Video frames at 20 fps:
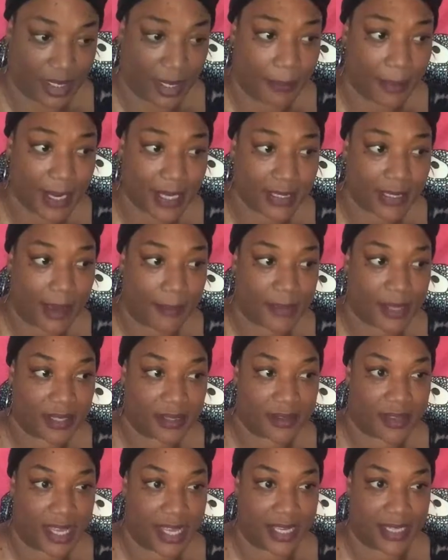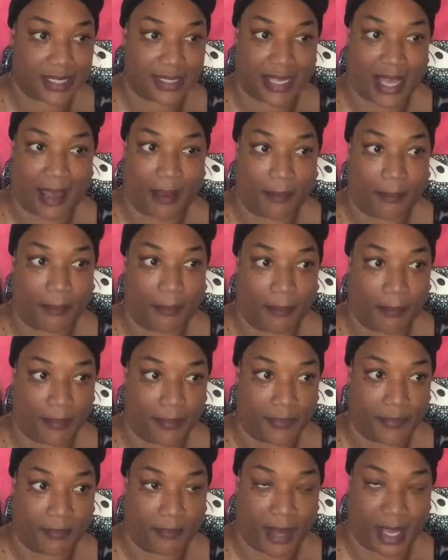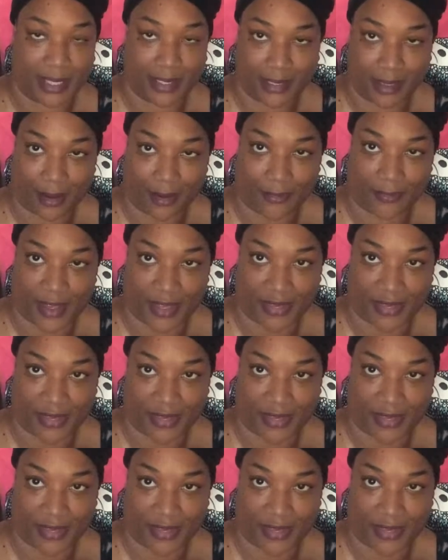picked up the things that myself